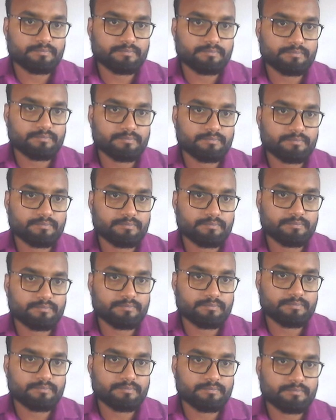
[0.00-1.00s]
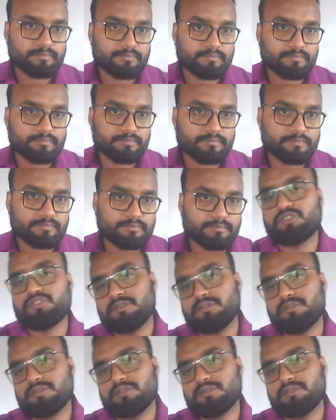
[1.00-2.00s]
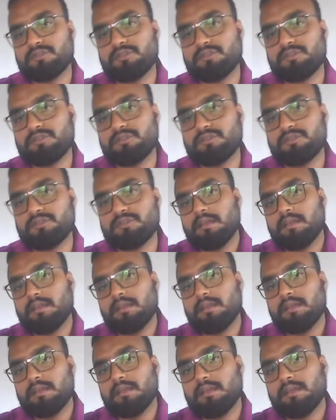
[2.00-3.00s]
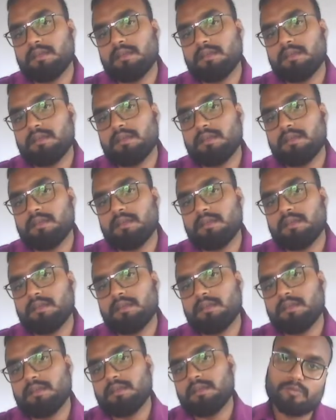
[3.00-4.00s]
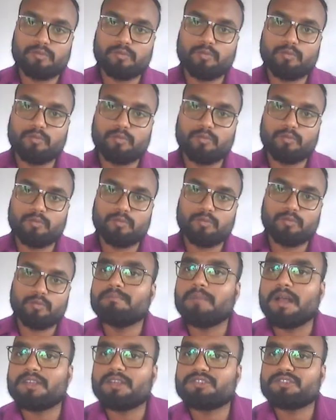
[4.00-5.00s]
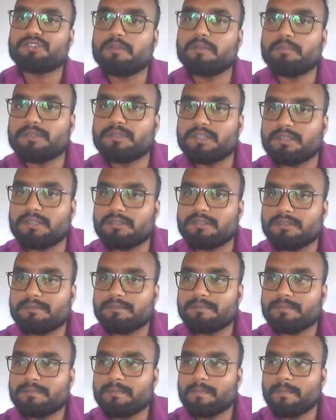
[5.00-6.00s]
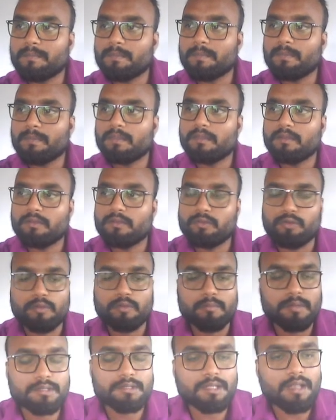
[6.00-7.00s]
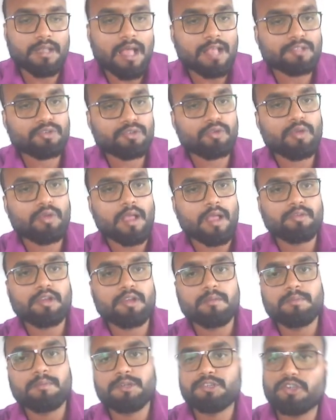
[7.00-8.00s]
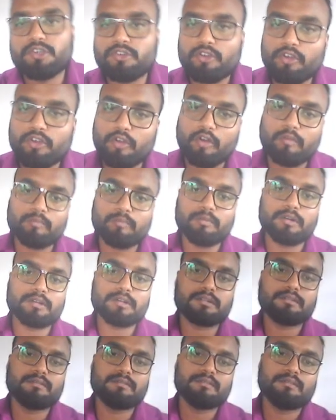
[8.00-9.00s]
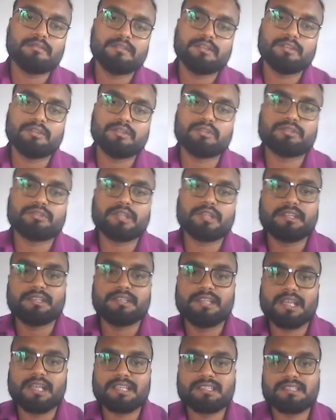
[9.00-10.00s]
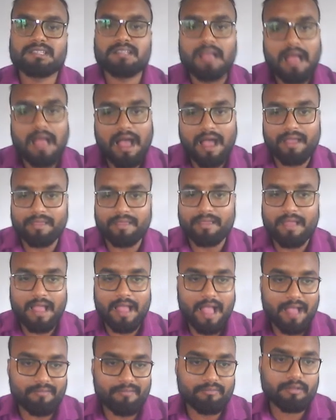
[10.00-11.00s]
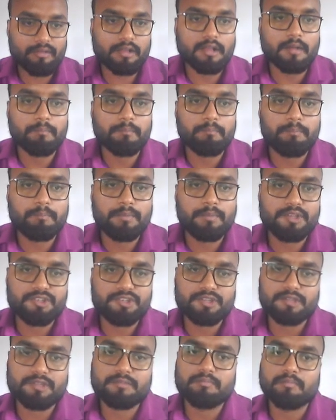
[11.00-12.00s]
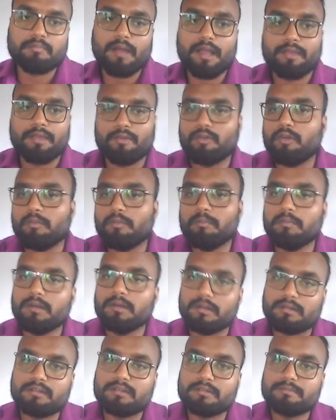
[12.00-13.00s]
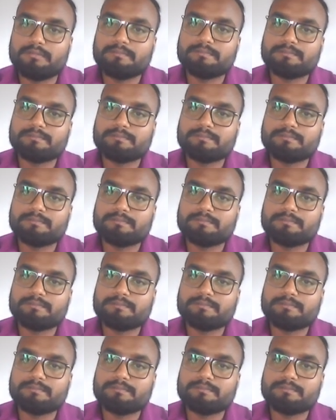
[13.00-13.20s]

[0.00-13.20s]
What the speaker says: it's a mixture of past and present. Why past and present? Your mother asked you, have you completed your homework? You said, yes, I have completed my homework.